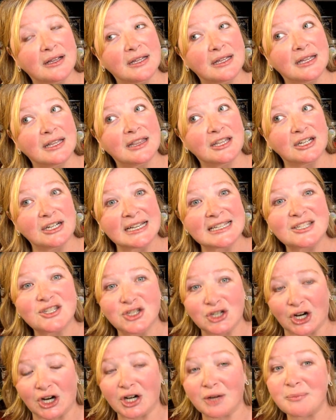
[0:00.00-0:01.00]
it's
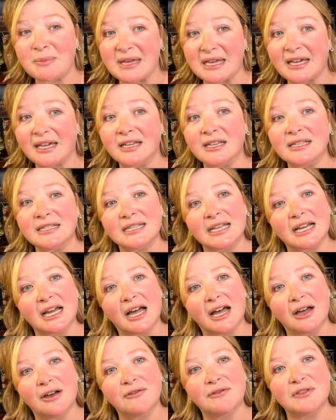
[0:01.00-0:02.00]
dark because
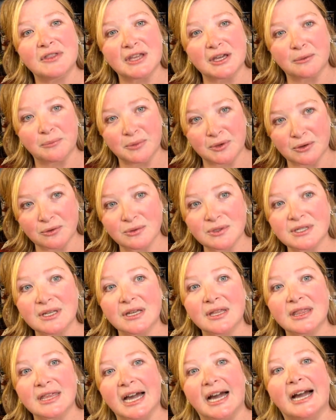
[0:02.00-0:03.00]
of the abuse
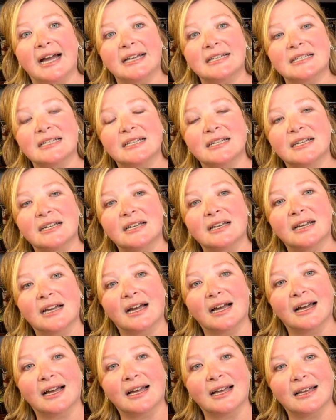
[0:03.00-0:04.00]
that
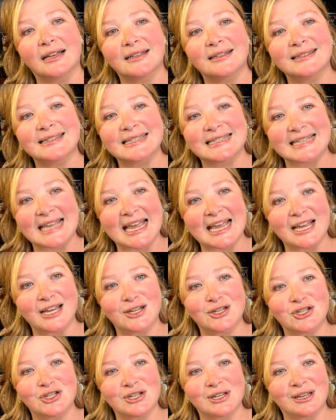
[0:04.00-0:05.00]

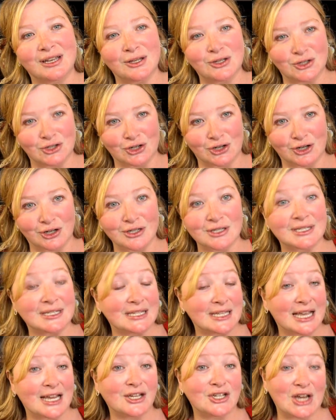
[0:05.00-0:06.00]
Sage endures,
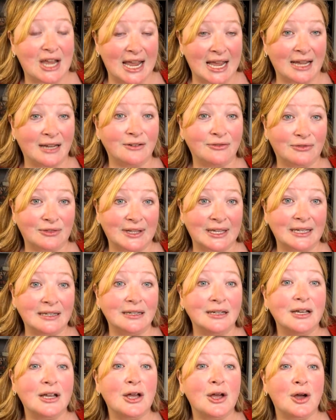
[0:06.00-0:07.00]
Sage and Flynn,
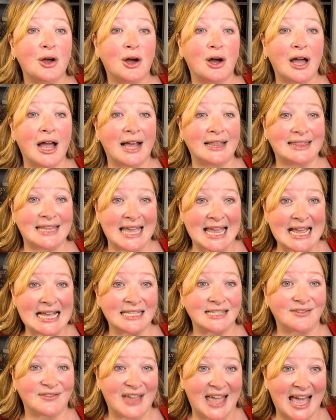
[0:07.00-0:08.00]
at the
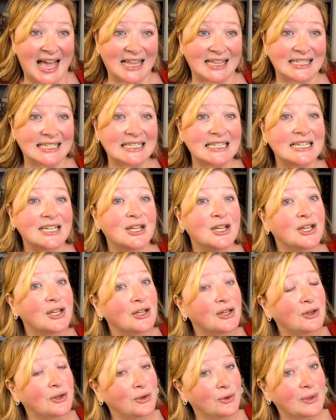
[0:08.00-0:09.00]
hands of Callan,
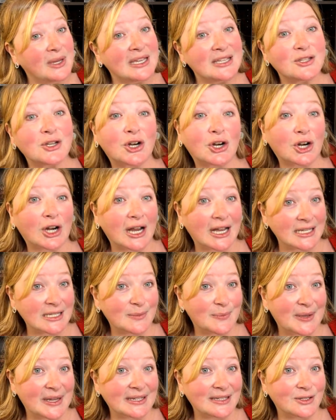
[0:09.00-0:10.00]
who is her
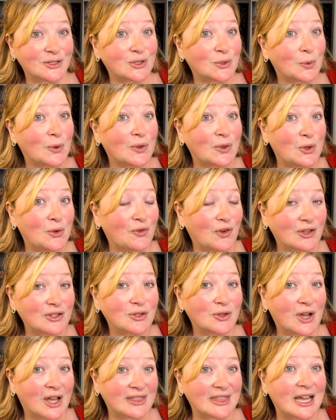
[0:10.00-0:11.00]
husband. So you've also
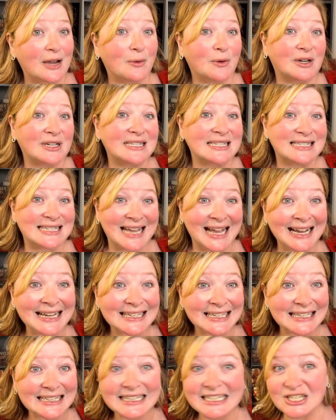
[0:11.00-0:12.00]
got that where it's
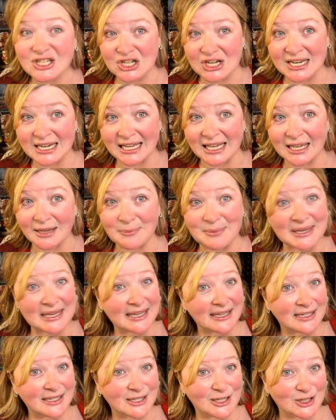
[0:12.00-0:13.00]
technically cheating
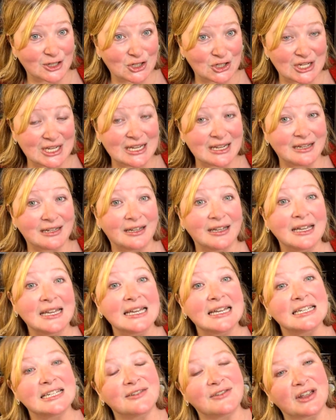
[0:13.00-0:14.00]
because she
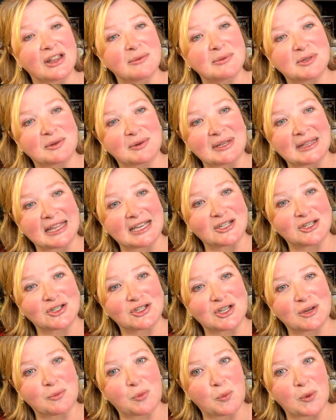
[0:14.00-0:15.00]
develops a
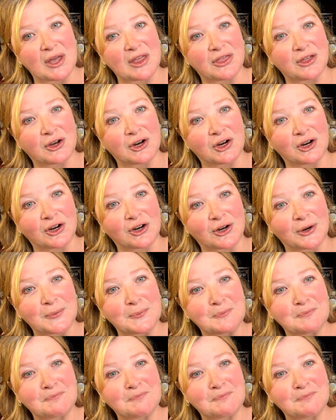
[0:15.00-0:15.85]
relationship with her